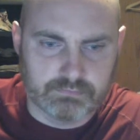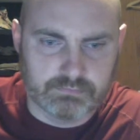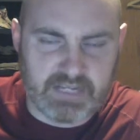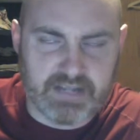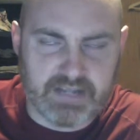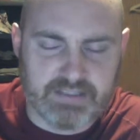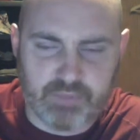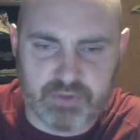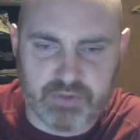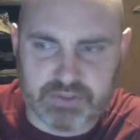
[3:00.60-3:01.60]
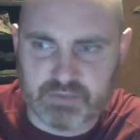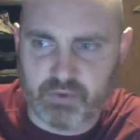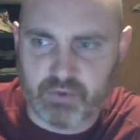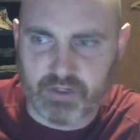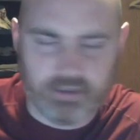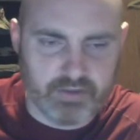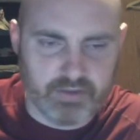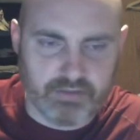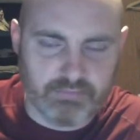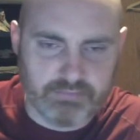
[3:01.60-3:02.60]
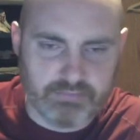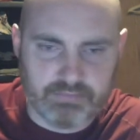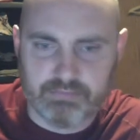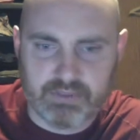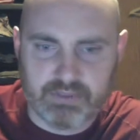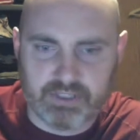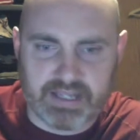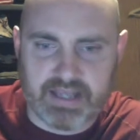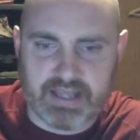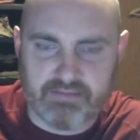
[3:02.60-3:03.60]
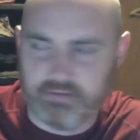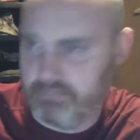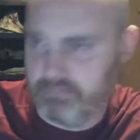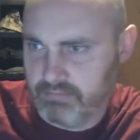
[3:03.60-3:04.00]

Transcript: And I did post this morning. You can click ahead if you